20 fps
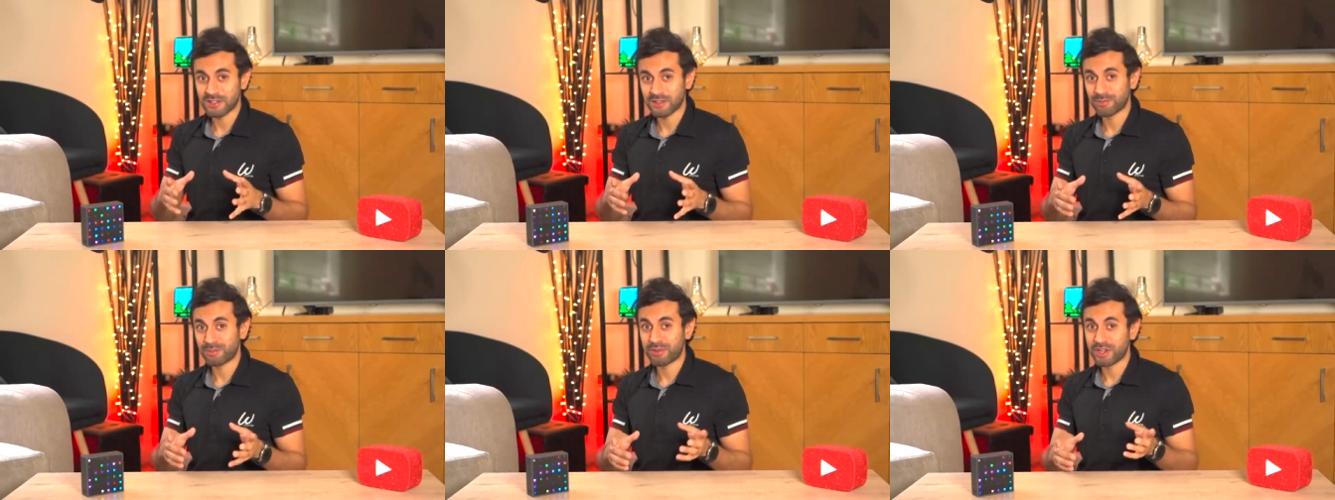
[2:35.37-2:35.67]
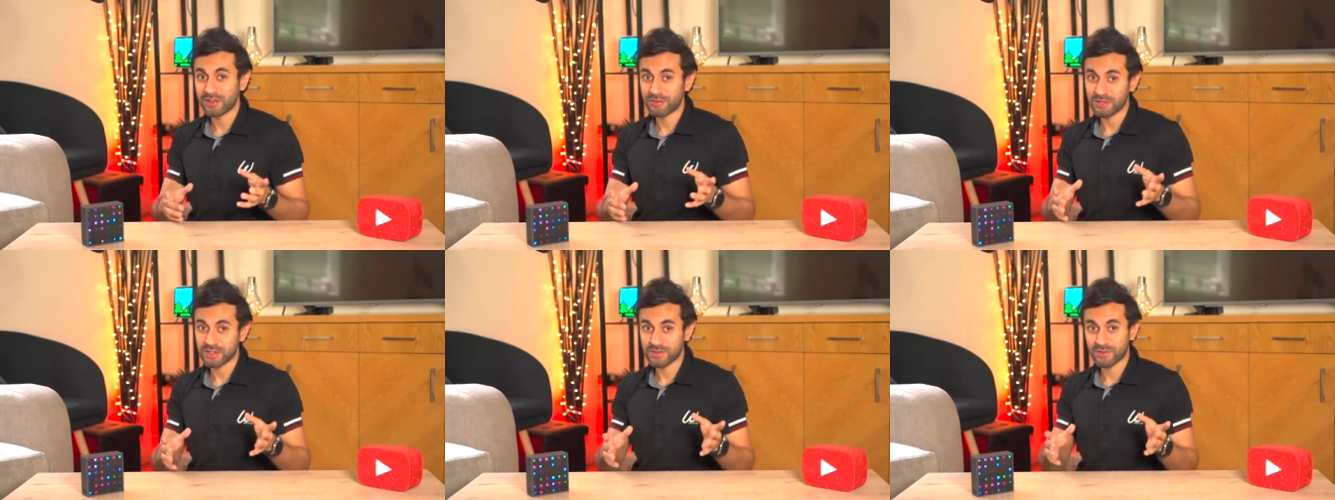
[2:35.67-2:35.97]
The
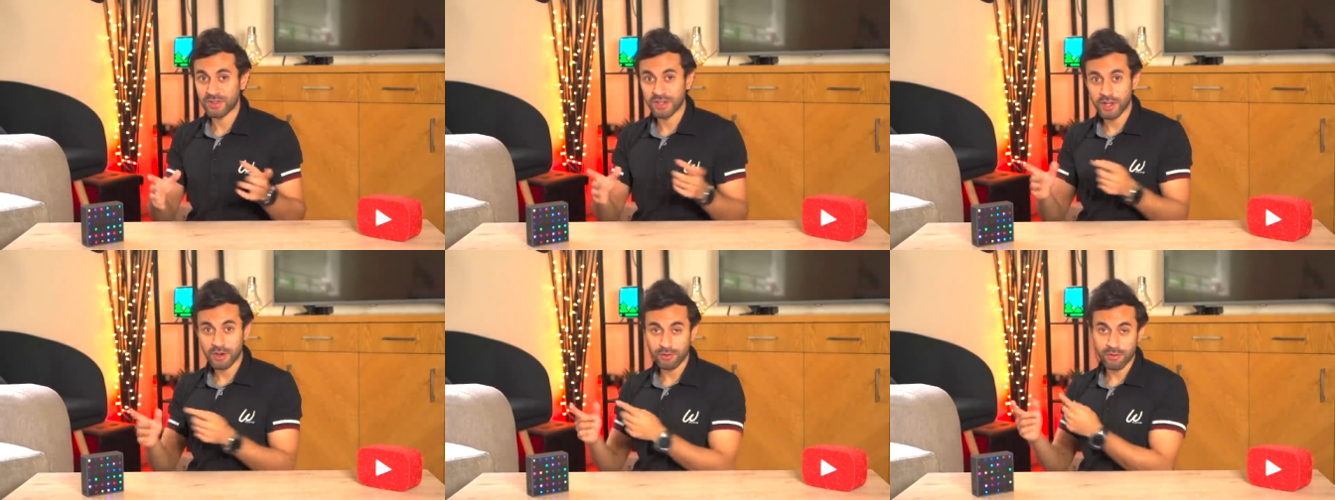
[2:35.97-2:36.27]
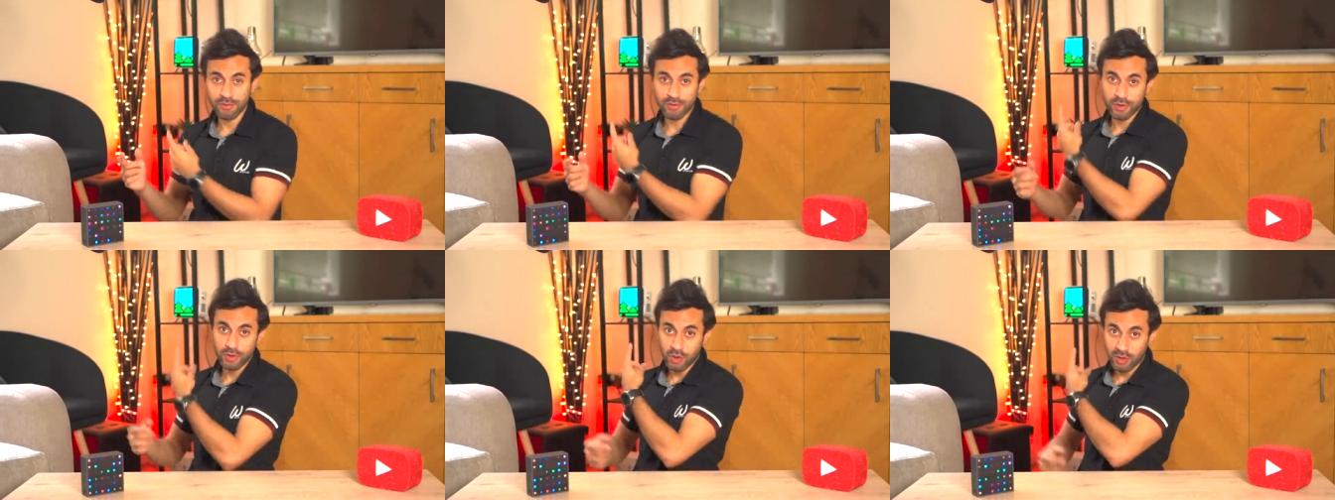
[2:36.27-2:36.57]
previous video
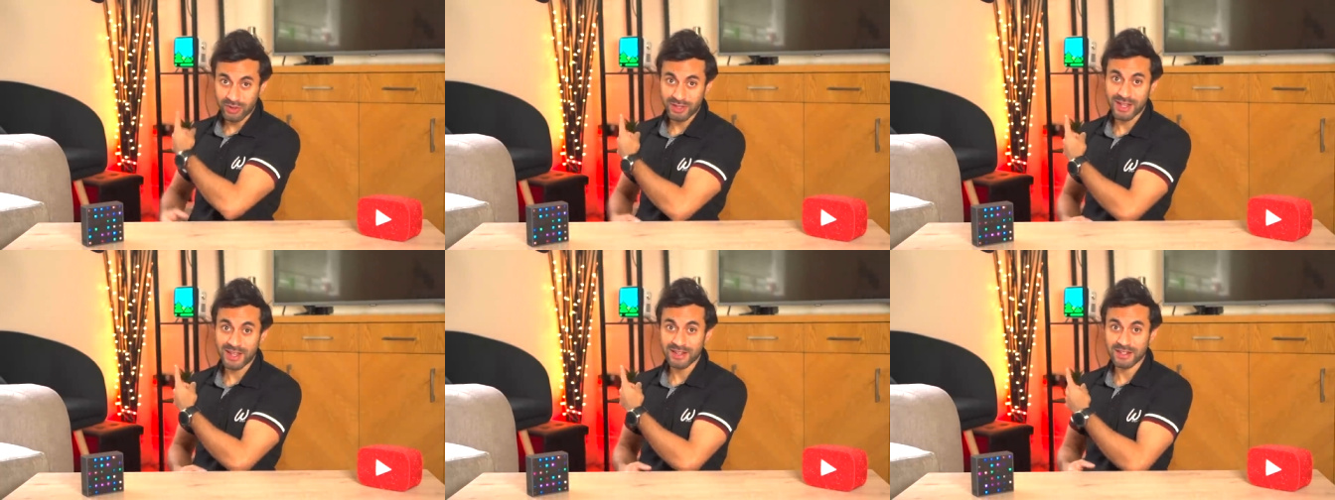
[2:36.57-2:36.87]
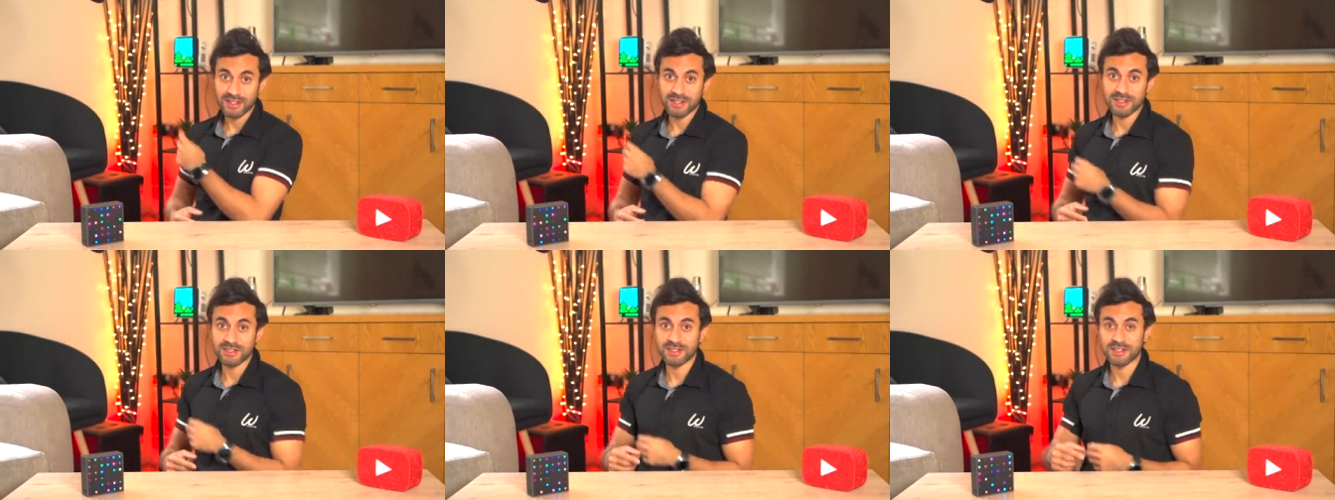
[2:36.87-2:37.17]
review on that
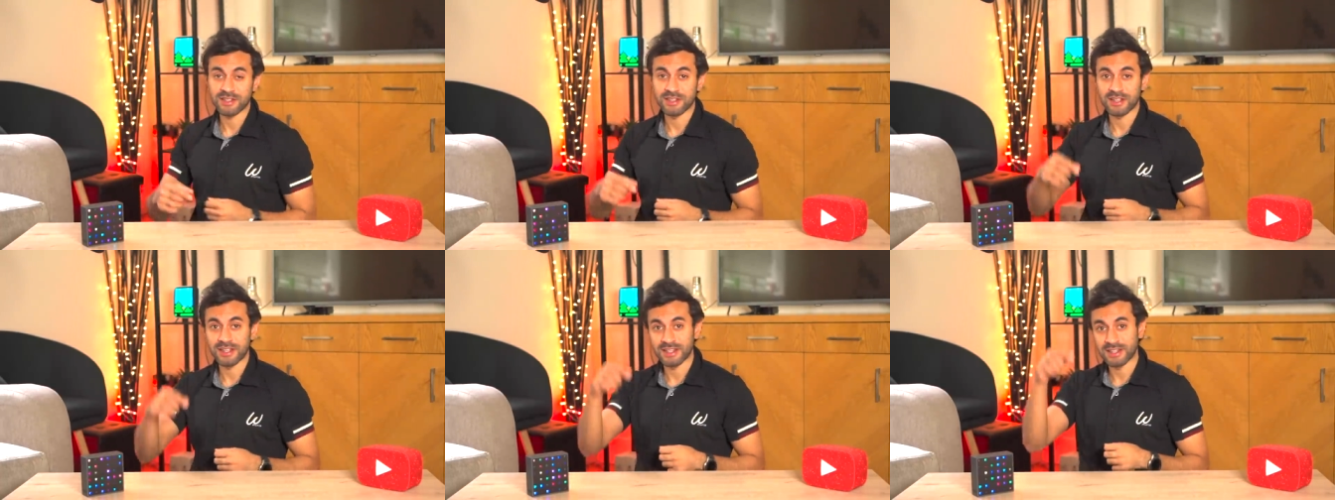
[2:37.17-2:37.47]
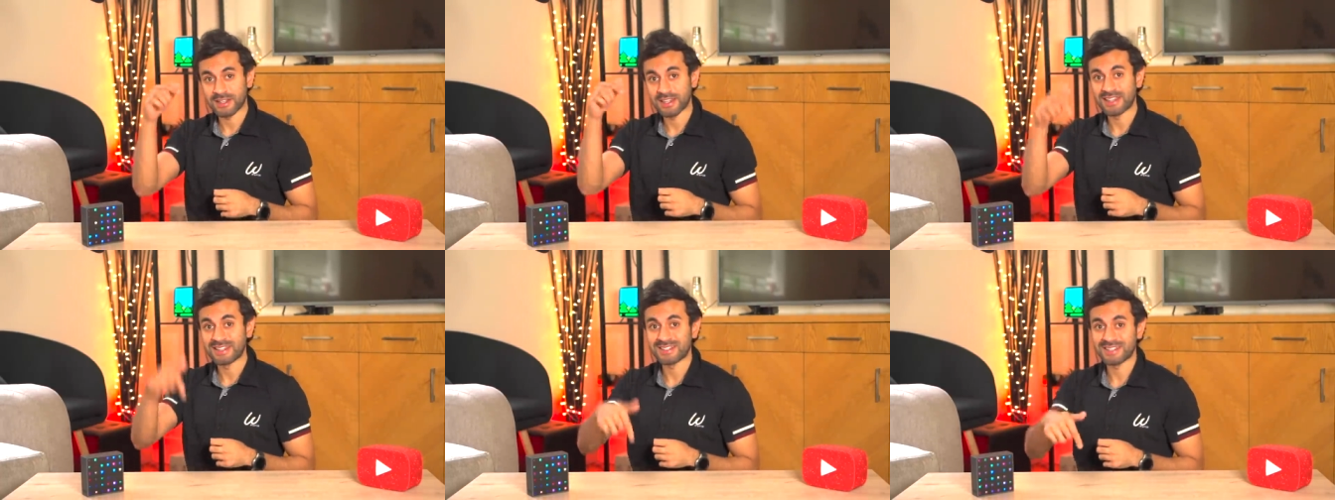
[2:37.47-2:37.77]
is uh,
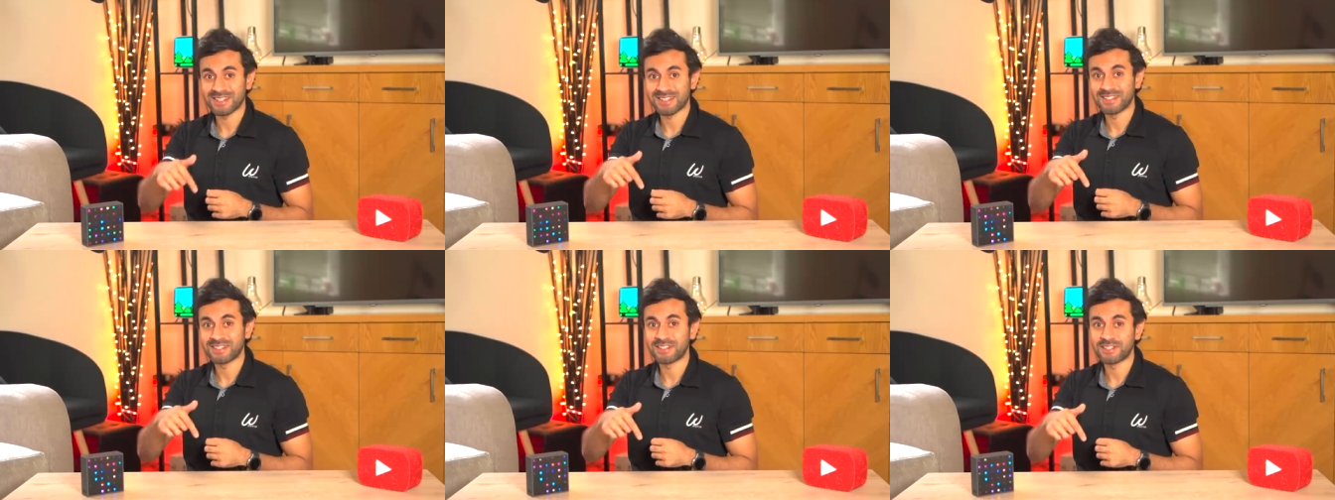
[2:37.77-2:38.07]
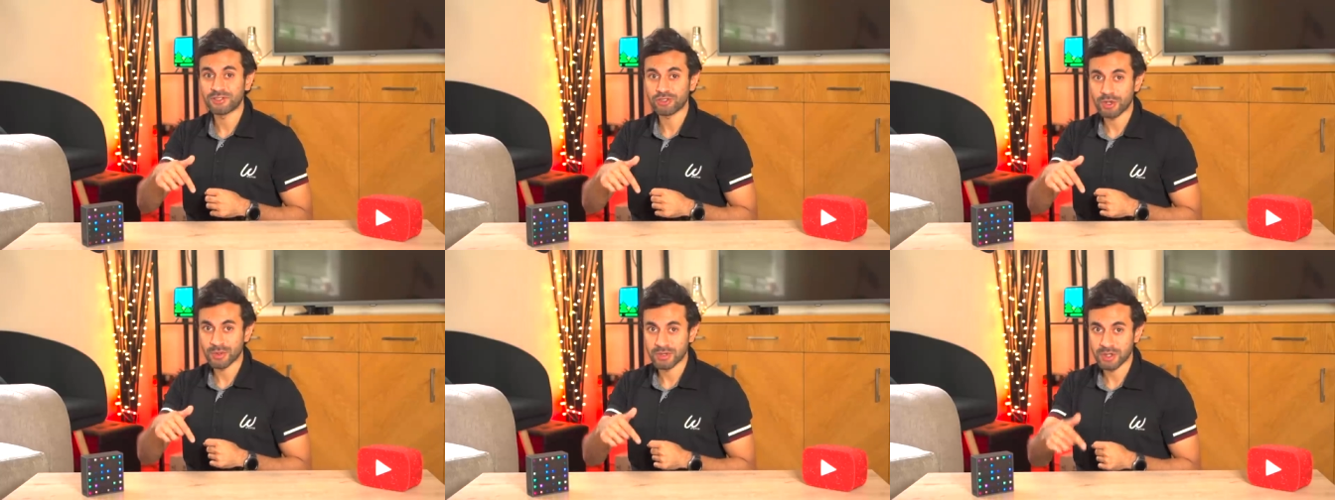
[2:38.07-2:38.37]
linked in the
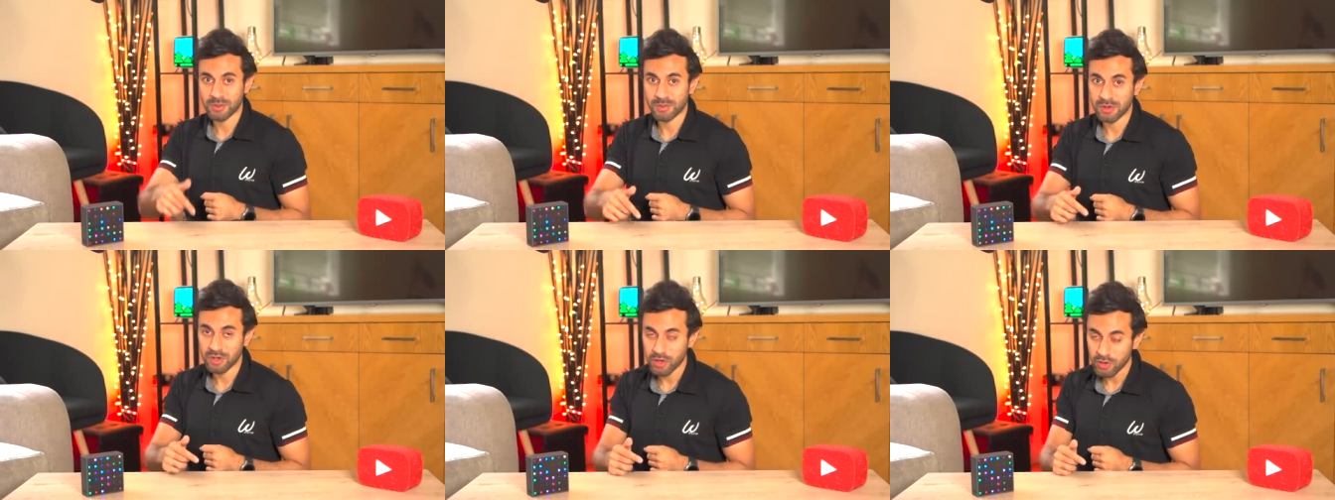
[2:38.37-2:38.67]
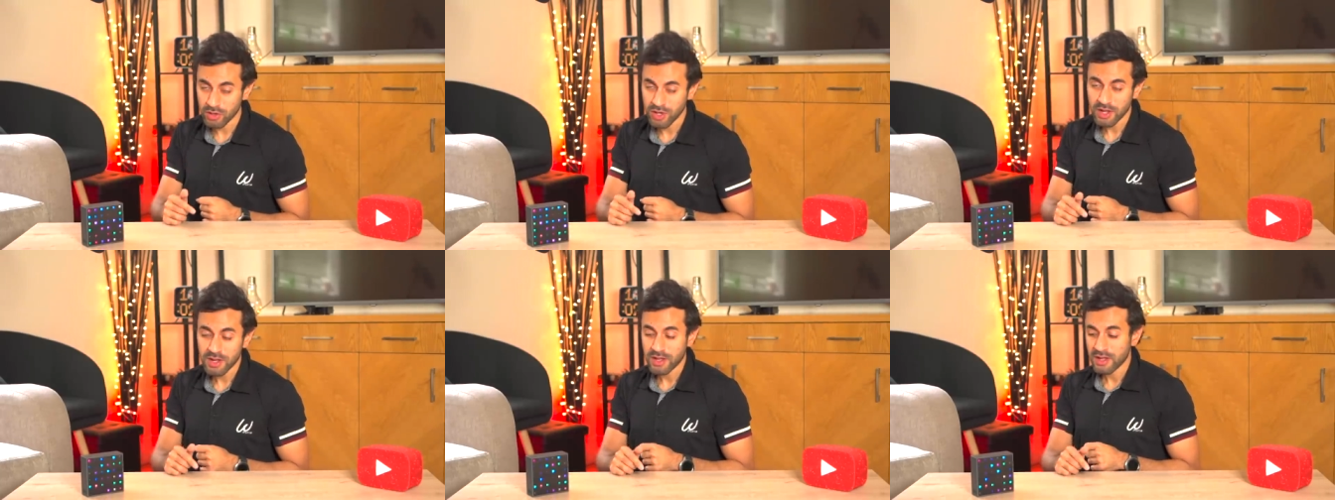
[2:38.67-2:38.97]
description
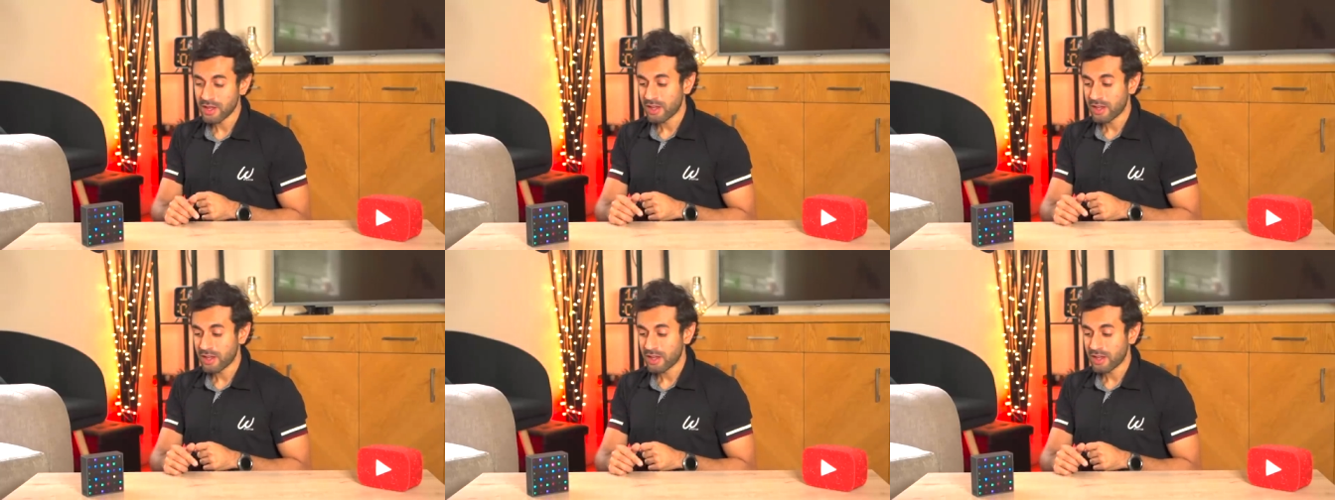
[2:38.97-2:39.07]
below.